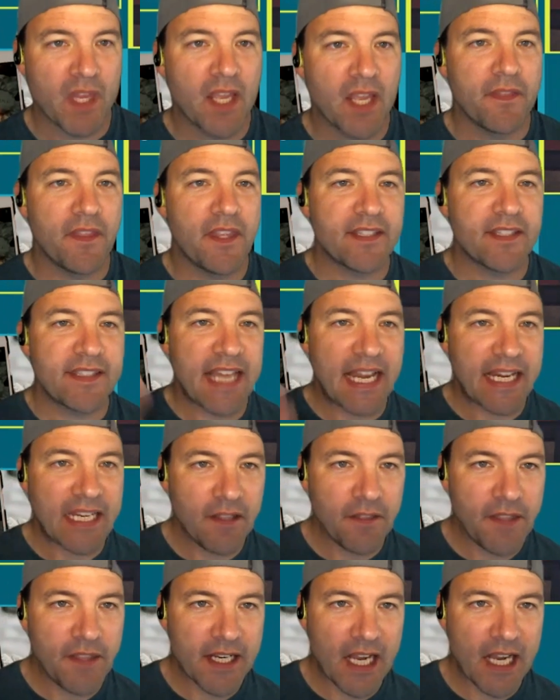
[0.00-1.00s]
The
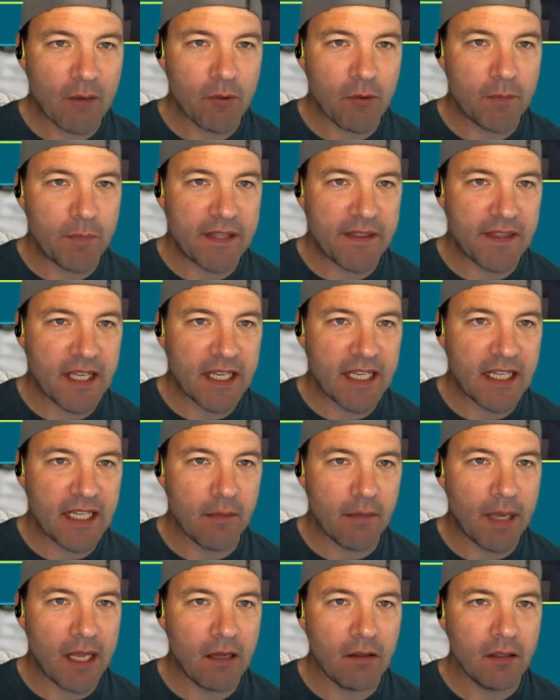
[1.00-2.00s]
second thing I would be thinking
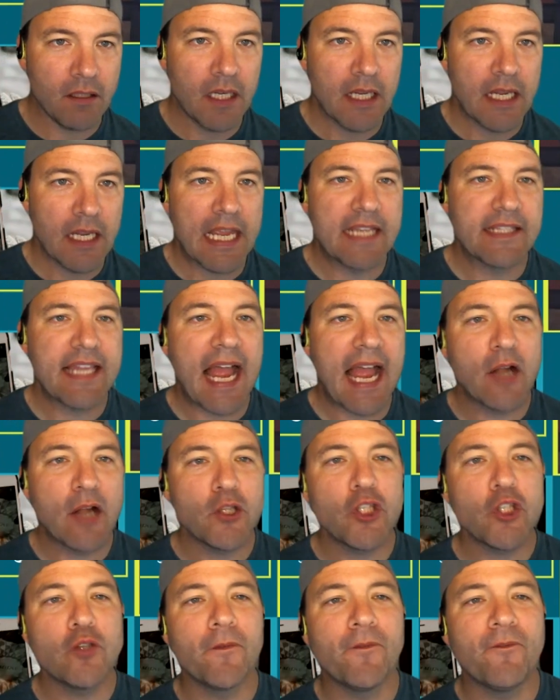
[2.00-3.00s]
about is how do
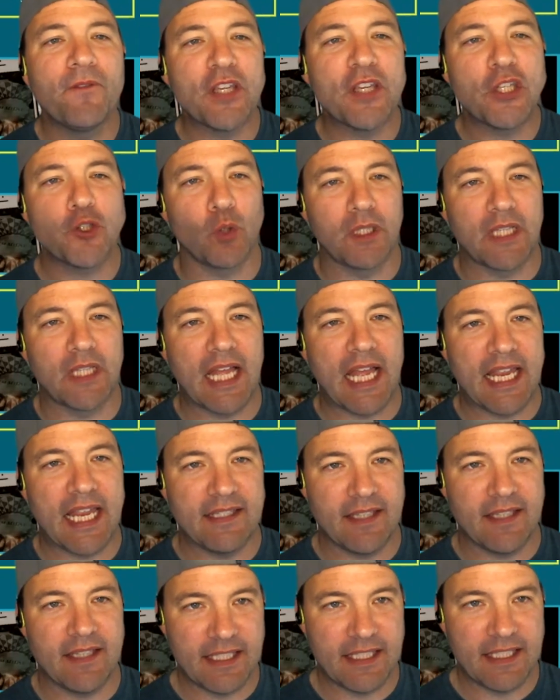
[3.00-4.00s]
you
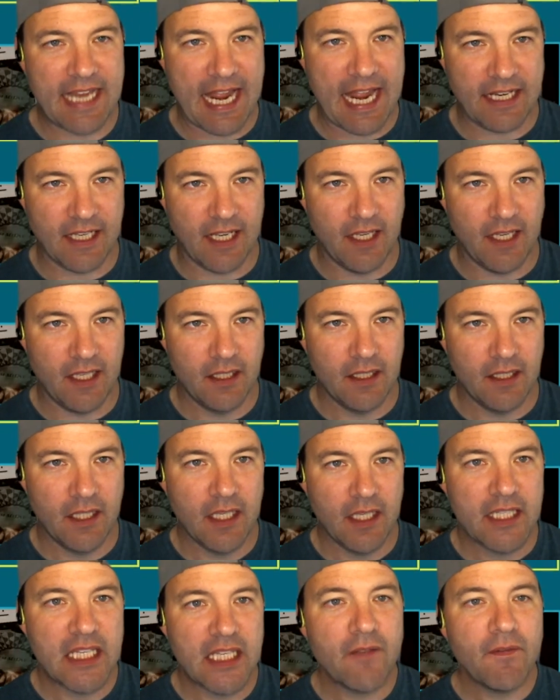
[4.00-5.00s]
visualize data?
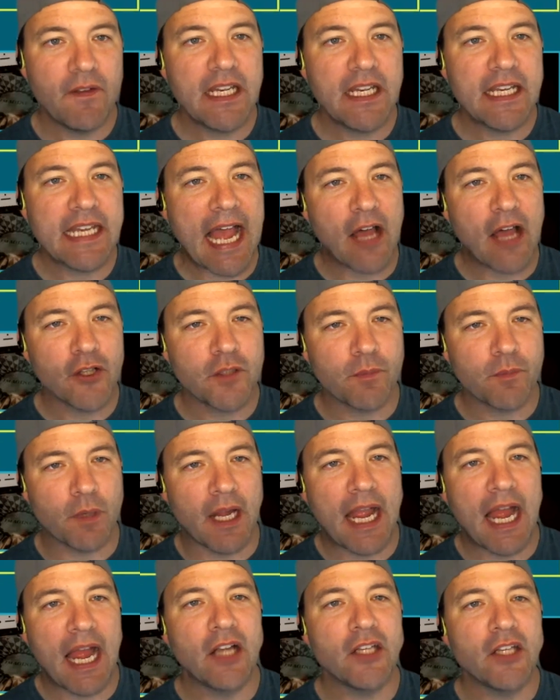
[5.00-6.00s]
Even in algebra,
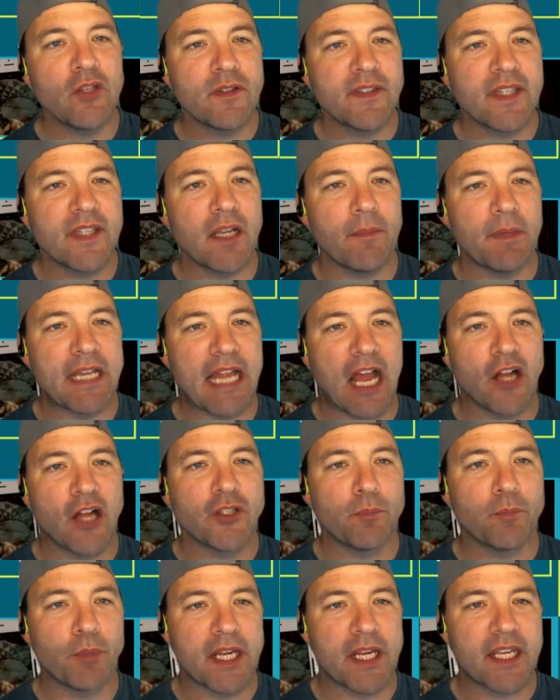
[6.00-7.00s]
how do you set up an
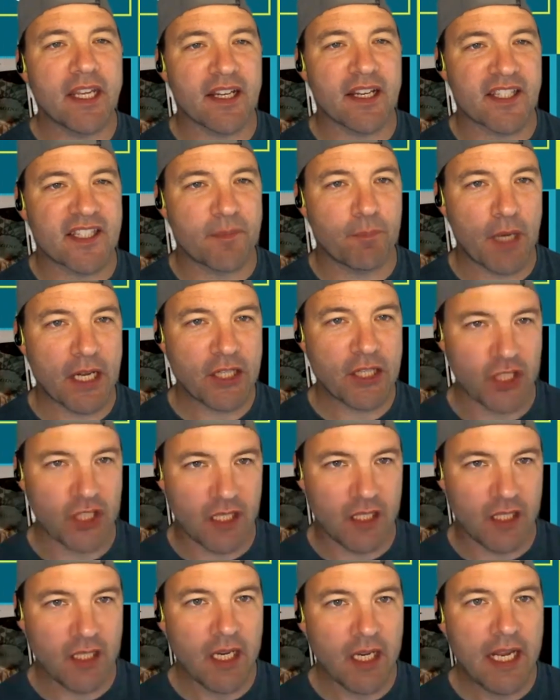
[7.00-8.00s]
algebraic
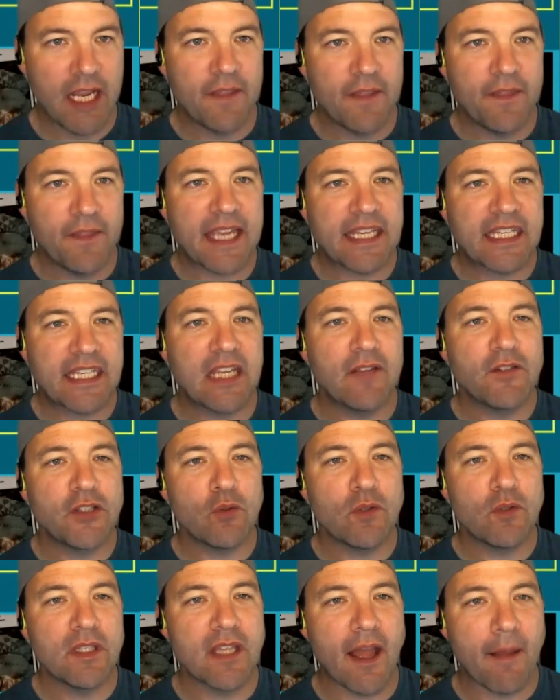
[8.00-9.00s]
expression that gives
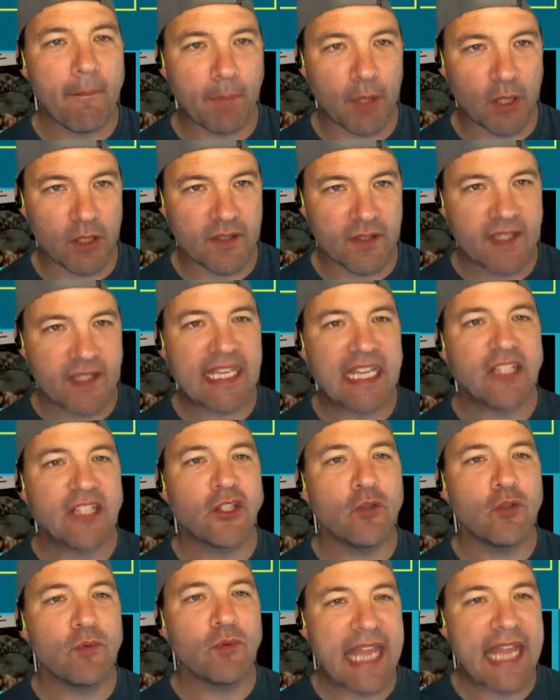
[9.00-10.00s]
you numbers, that
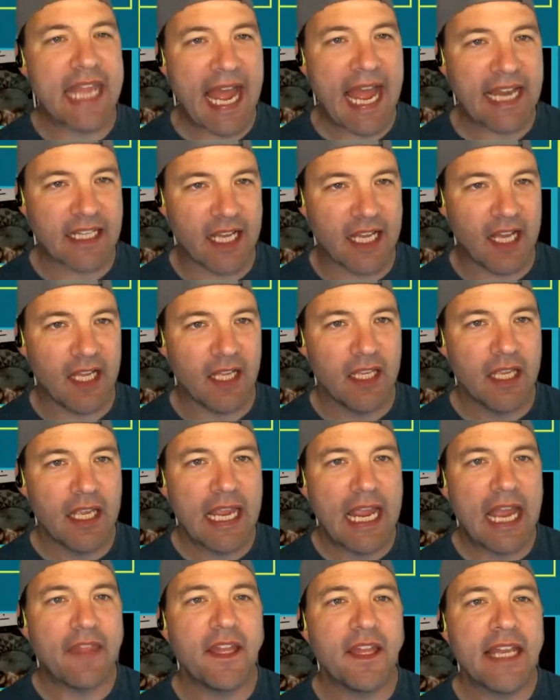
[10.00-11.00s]
gets you data?
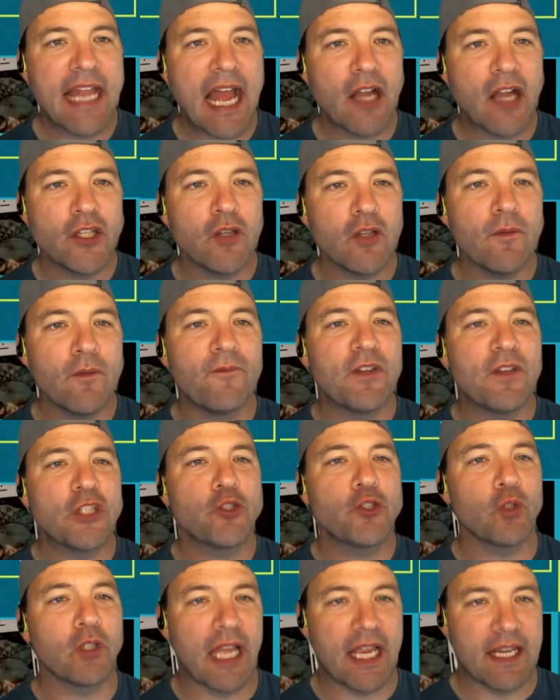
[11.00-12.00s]
And then how do you
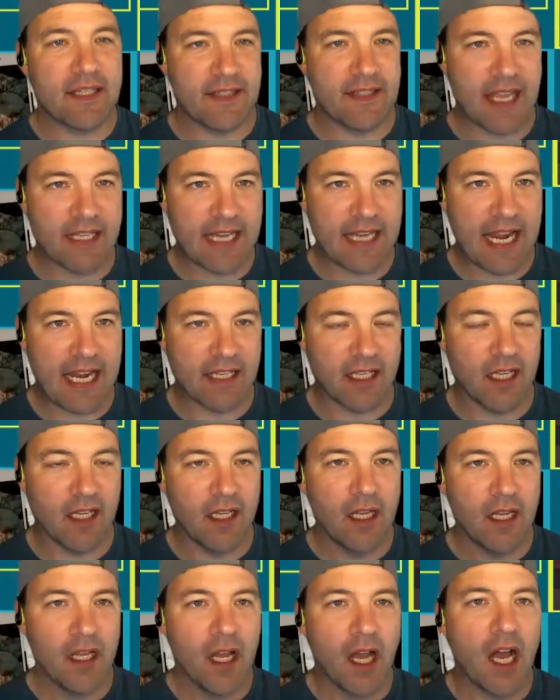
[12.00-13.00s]
visualize that data?
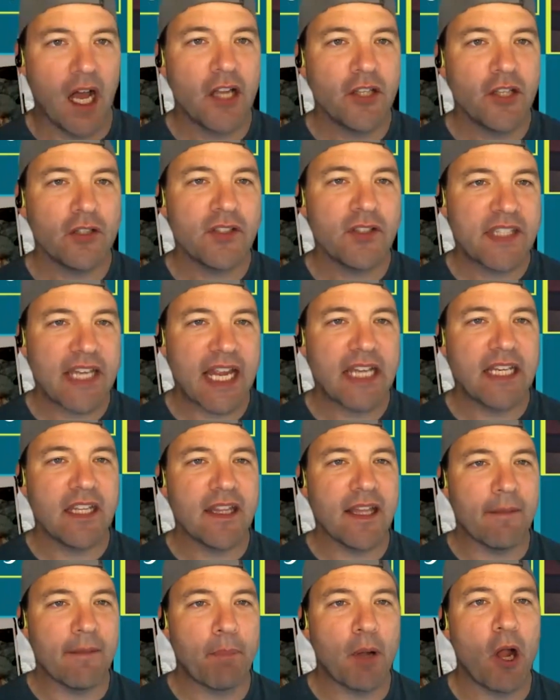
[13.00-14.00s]
Understanding
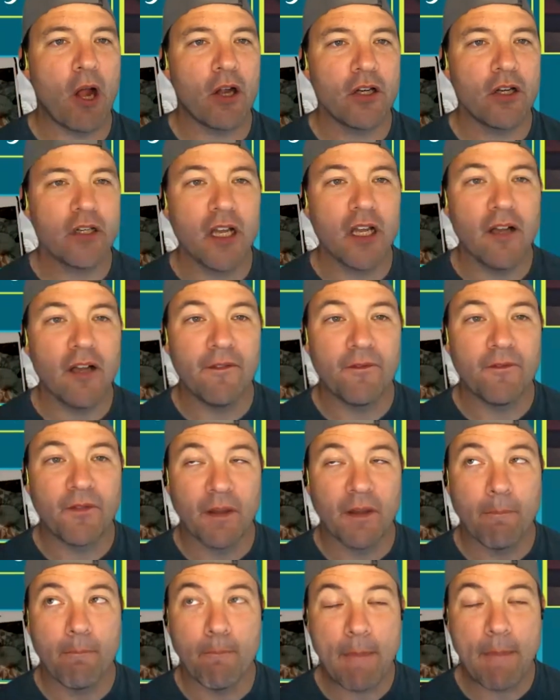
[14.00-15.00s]
that part of
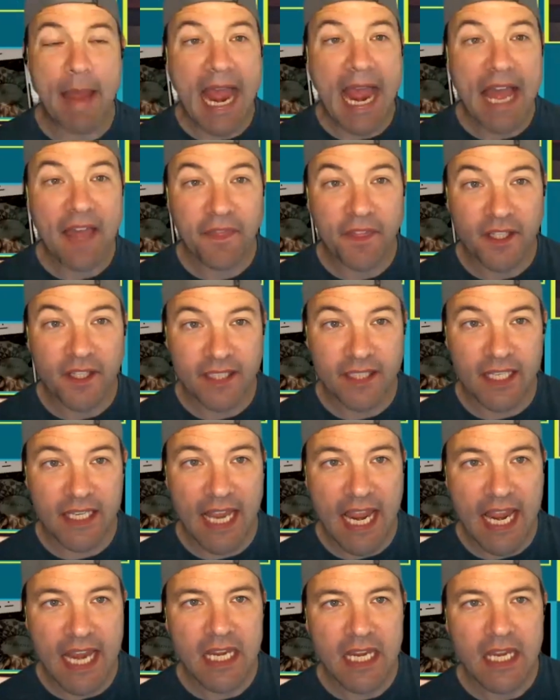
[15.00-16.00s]
math
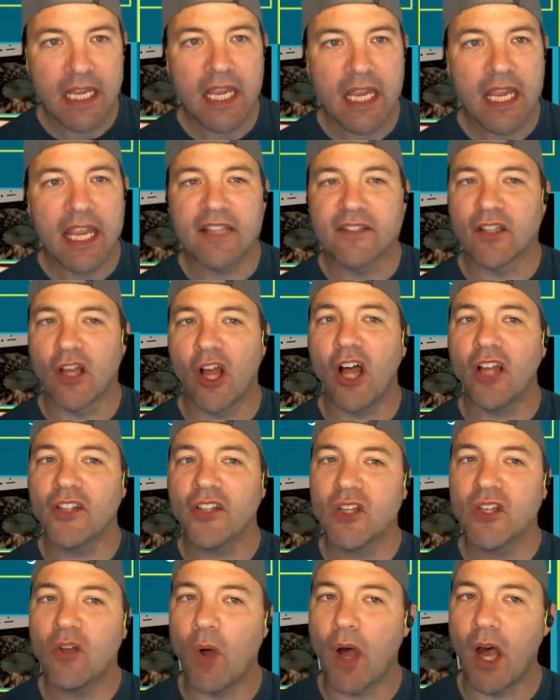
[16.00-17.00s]
today is
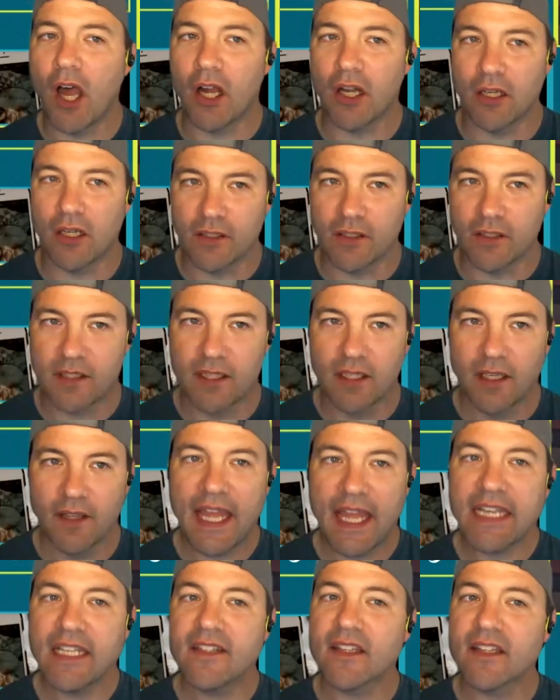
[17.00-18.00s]
also art.
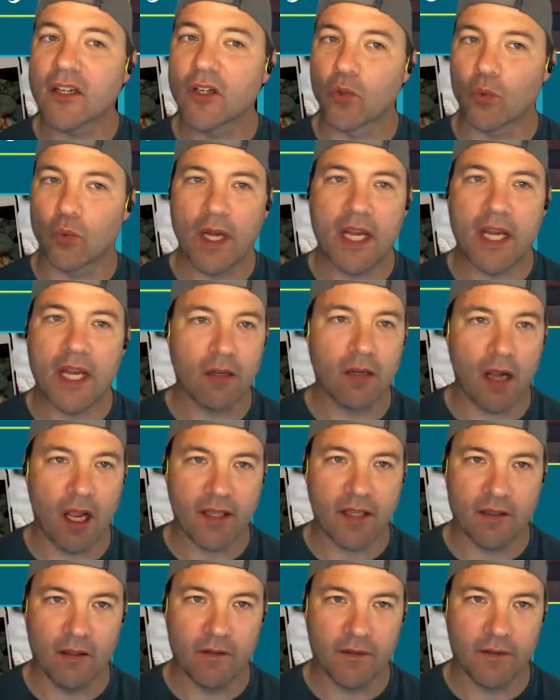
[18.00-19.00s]
That is a great
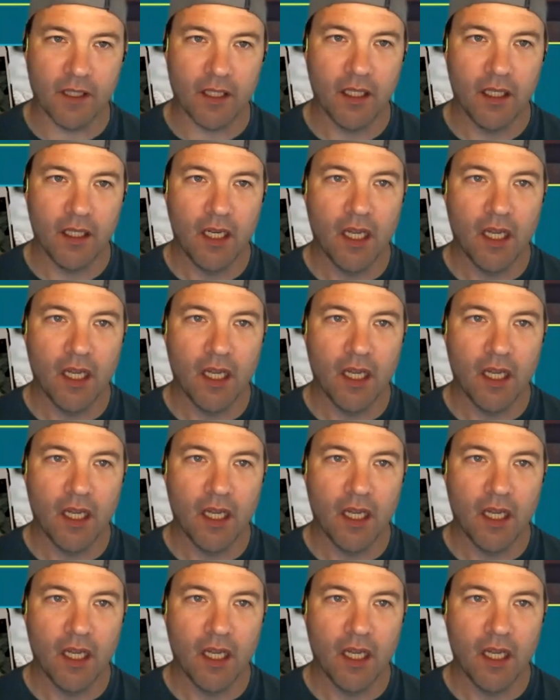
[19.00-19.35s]
crossover.